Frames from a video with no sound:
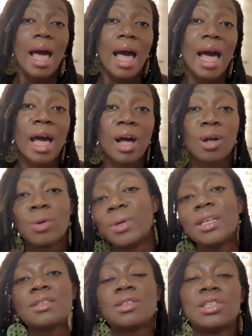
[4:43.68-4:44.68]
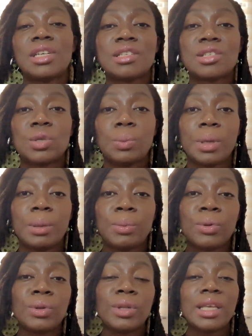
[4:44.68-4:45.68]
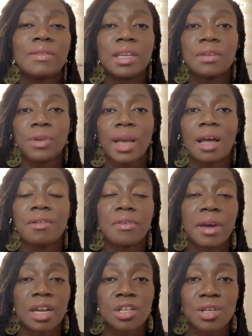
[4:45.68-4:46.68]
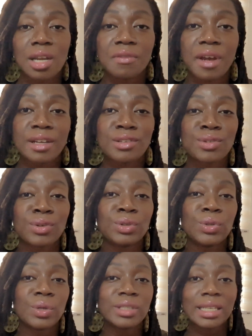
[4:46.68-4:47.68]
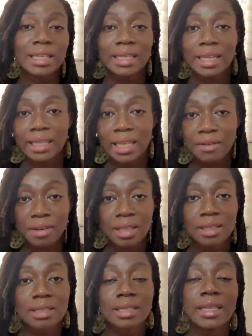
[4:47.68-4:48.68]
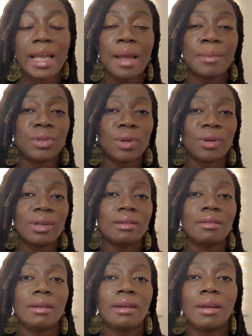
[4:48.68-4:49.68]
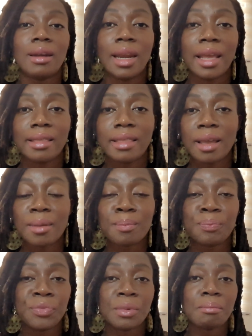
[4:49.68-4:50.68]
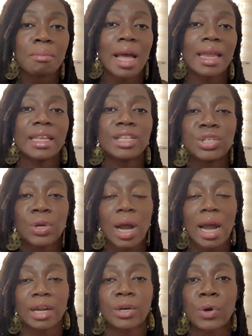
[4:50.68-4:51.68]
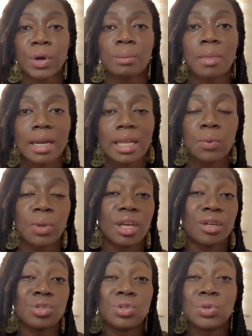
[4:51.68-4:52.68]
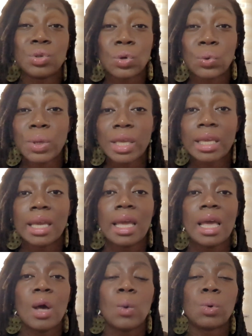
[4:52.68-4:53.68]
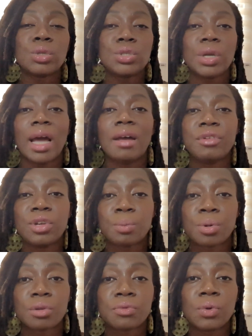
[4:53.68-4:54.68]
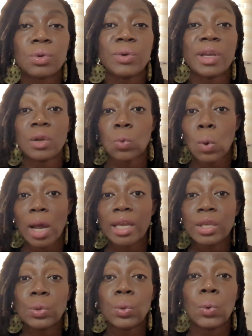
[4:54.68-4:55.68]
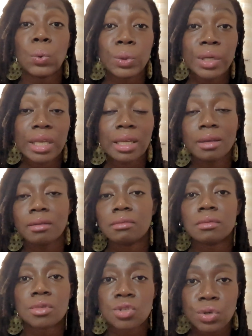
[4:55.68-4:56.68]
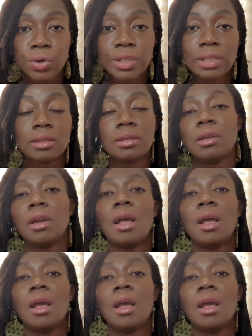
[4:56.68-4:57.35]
I always suggest to people, even if you have a financial advisor, don't delegate everything to them. Don't let them manage your hard-earned money without you knowing what you have in your portfolio and why you're owning certain